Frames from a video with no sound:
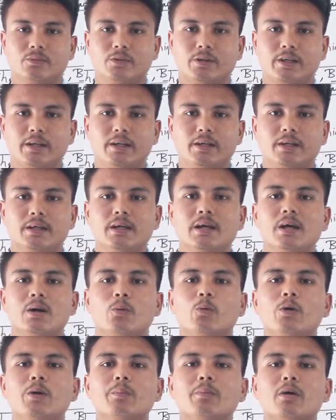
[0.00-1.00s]
okay
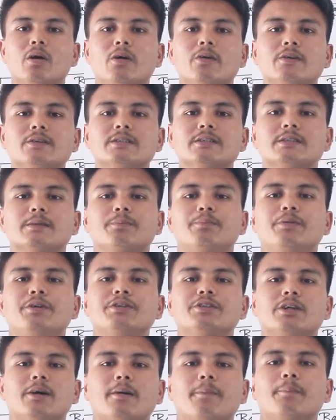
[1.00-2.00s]
we must
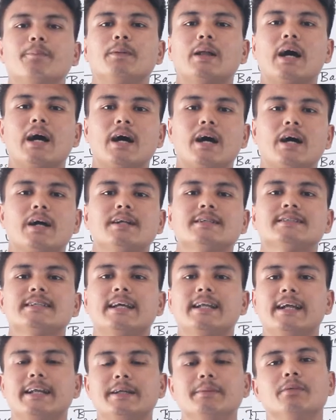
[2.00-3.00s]
preserve plants
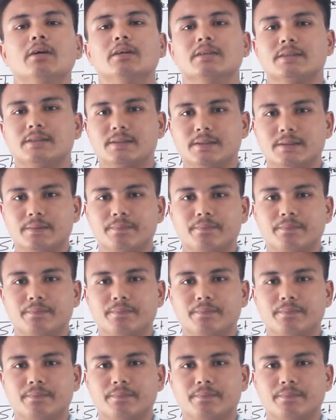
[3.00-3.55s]
and animals